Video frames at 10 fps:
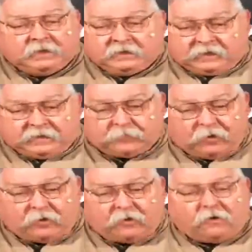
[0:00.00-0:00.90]
Keep
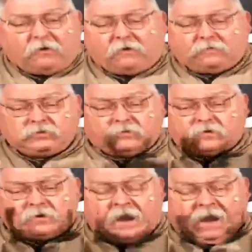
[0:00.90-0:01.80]
all
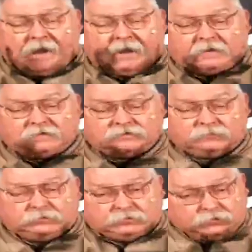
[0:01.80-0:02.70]
your hands,
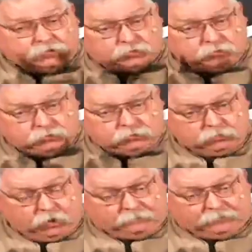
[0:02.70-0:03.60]
which are 2,
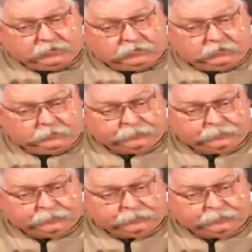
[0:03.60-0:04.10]
hopefully,